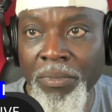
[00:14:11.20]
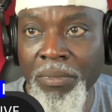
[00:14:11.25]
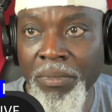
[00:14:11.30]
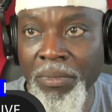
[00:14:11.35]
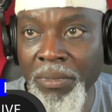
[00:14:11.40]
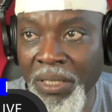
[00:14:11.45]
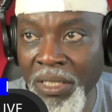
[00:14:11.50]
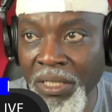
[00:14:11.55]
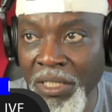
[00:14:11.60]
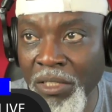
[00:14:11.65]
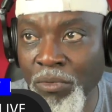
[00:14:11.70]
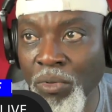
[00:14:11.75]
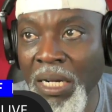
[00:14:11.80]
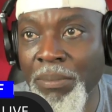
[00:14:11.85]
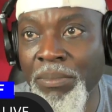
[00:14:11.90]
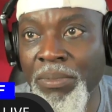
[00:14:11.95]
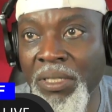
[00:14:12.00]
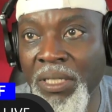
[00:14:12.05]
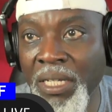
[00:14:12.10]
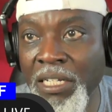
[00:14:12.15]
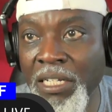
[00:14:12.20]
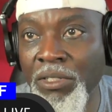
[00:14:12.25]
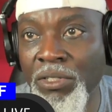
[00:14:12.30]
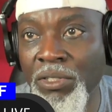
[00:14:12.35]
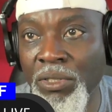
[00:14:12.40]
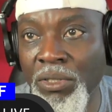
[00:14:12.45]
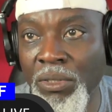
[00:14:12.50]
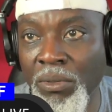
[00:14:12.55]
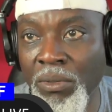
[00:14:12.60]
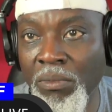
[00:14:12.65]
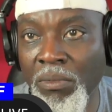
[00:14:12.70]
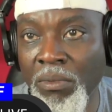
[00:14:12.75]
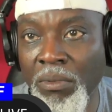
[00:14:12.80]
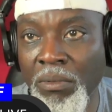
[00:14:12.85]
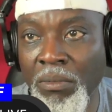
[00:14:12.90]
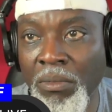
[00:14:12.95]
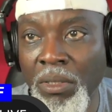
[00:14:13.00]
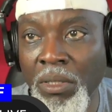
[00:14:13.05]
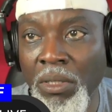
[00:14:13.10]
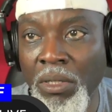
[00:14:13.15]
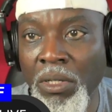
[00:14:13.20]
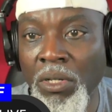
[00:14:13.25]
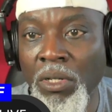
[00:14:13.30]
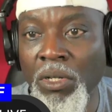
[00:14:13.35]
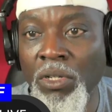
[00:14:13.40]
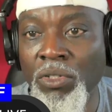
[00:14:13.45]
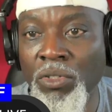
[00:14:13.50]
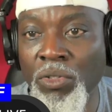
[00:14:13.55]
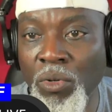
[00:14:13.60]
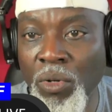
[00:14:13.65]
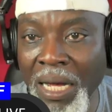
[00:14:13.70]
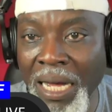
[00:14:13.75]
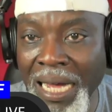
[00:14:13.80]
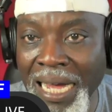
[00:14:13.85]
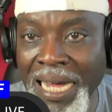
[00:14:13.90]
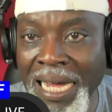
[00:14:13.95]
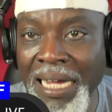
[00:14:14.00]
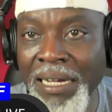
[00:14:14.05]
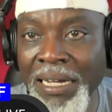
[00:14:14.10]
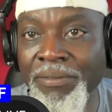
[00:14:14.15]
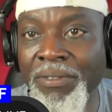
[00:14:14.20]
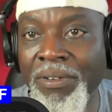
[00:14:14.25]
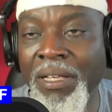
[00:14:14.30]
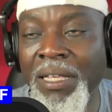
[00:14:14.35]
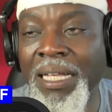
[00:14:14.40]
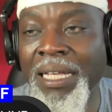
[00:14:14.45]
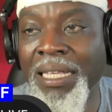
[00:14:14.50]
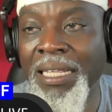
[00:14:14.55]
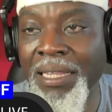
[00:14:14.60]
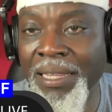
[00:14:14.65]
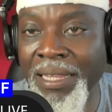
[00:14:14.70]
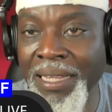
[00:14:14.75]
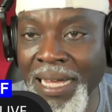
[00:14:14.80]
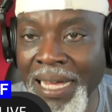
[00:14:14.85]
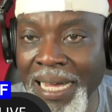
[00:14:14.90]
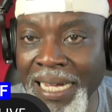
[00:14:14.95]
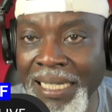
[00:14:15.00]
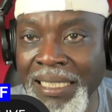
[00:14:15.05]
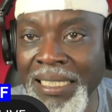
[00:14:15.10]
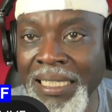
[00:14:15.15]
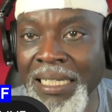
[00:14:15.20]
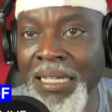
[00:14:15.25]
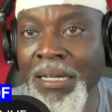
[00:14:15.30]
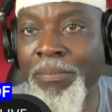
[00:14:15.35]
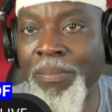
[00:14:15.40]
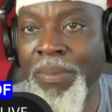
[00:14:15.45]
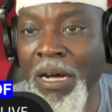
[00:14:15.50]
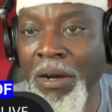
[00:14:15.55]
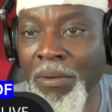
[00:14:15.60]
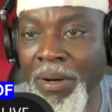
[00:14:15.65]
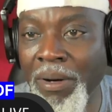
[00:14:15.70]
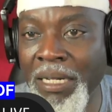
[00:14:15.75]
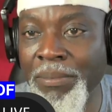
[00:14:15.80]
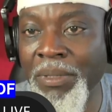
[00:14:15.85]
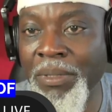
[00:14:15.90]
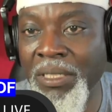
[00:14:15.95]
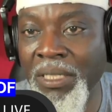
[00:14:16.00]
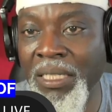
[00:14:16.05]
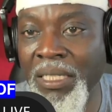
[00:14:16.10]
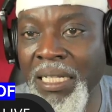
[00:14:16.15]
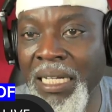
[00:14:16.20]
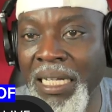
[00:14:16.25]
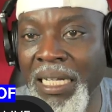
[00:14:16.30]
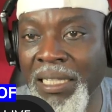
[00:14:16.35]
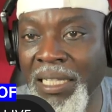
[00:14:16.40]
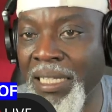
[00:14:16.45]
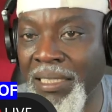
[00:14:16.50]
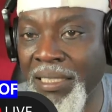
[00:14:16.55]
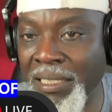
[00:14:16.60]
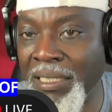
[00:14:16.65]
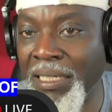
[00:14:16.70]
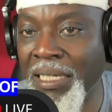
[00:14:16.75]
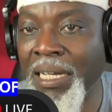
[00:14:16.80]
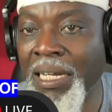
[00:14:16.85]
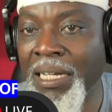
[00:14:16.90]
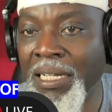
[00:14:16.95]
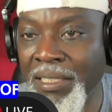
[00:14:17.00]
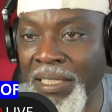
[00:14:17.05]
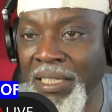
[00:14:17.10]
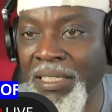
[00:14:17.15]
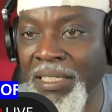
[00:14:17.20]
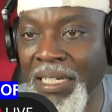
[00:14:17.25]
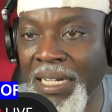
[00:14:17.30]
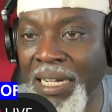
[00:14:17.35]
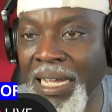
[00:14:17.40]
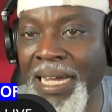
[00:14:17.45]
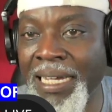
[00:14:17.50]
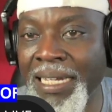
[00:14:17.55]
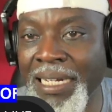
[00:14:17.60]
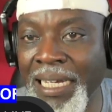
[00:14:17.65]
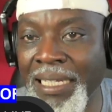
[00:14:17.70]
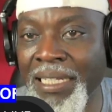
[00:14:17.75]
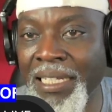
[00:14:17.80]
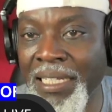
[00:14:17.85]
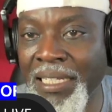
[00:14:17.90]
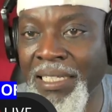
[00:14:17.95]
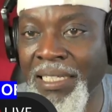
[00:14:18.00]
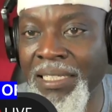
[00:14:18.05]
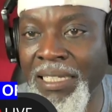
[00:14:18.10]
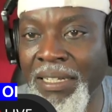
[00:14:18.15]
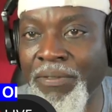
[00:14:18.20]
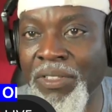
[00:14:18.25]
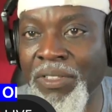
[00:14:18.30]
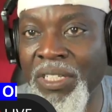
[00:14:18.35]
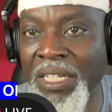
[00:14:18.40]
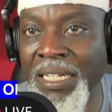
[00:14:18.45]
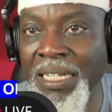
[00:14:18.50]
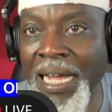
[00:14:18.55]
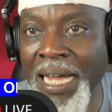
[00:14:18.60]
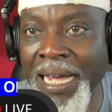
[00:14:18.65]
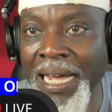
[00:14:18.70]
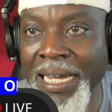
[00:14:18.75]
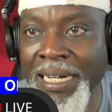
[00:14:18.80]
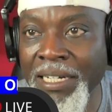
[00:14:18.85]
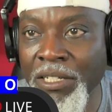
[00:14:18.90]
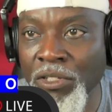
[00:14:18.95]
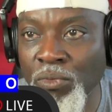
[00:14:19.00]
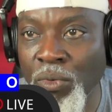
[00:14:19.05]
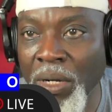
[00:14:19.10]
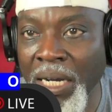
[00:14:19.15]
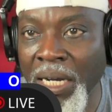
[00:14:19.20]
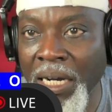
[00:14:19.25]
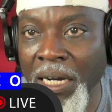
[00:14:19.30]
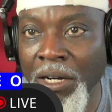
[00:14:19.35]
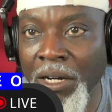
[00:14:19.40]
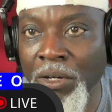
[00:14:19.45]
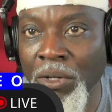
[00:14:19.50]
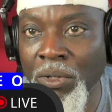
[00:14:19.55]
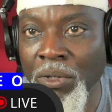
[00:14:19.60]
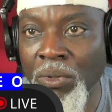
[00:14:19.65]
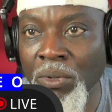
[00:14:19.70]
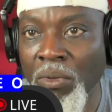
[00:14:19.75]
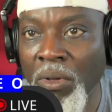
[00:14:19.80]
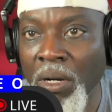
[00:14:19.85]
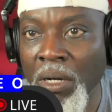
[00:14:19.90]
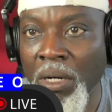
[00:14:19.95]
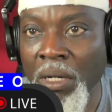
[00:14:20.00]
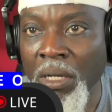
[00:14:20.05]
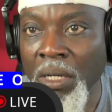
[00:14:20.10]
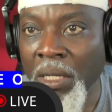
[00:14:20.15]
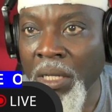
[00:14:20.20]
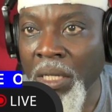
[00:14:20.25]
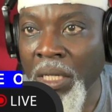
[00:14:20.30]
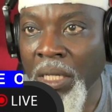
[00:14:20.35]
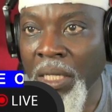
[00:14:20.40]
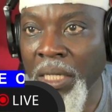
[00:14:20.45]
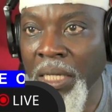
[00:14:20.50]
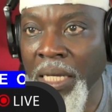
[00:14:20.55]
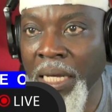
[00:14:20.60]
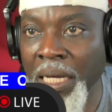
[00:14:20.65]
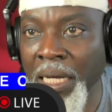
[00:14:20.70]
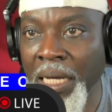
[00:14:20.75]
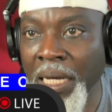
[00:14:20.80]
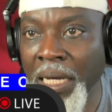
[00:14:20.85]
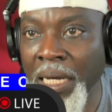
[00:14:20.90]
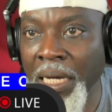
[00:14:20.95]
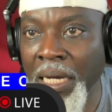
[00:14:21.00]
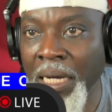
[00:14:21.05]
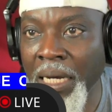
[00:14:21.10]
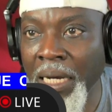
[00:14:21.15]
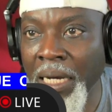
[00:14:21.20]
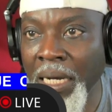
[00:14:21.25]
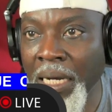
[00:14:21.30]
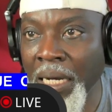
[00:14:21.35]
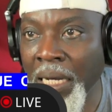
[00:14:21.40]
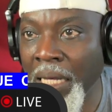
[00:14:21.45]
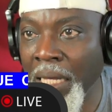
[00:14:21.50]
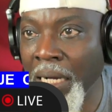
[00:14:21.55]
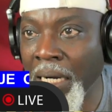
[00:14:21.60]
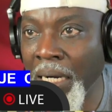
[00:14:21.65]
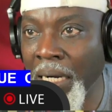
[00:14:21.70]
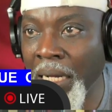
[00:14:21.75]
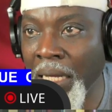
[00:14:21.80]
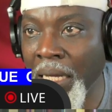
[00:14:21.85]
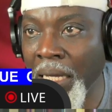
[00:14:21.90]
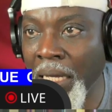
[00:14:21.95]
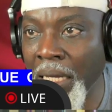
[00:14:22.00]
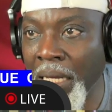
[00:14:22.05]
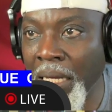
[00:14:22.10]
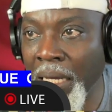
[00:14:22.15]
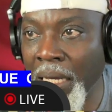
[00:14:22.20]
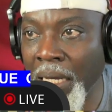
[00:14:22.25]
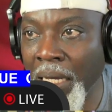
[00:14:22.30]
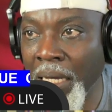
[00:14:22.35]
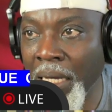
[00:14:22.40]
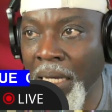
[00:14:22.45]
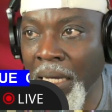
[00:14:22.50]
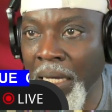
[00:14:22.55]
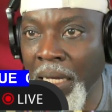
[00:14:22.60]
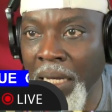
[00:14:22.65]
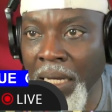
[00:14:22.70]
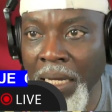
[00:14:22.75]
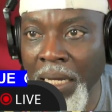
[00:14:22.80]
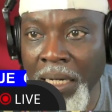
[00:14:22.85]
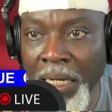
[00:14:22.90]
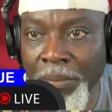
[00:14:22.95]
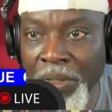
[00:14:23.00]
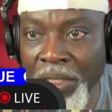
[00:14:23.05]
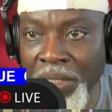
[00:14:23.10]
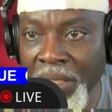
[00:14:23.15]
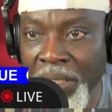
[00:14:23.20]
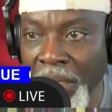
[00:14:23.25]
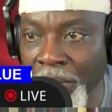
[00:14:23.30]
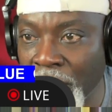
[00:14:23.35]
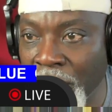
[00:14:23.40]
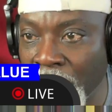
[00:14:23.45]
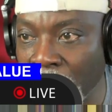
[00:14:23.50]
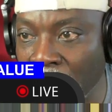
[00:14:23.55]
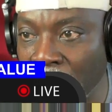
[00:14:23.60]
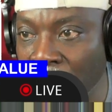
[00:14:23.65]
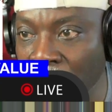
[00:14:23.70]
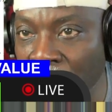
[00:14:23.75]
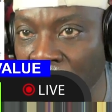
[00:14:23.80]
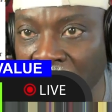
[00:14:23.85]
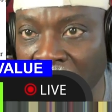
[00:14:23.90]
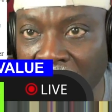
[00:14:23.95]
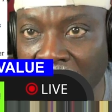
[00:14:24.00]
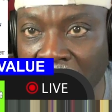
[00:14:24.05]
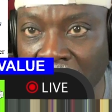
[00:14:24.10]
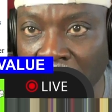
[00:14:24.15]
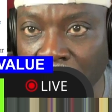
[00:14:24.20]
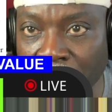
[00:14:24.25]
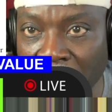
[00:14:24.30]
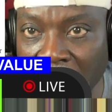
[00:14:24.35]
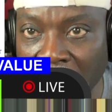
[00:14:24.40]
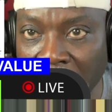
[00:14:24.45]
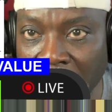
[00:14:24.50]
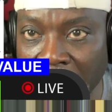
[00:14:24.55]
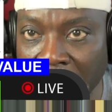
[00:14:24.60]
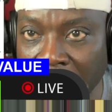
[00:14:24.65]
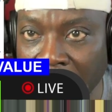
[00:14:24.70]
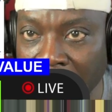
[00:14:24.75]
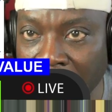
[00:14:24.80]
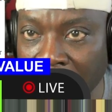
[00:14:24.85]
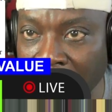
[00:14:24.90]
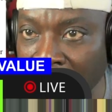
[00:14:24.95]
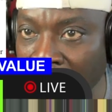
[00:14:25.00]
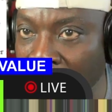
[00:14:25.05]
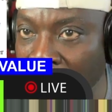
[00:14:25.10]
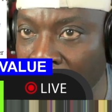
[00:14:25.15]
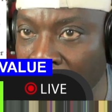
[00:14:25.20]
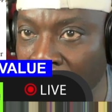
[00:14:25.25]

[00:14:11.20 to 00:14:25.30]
This is what I'm saying to you. You have that power. Let me see that. I think there's 69. I think it's 79 as well. Yeah. Let me see. I just want to check something here.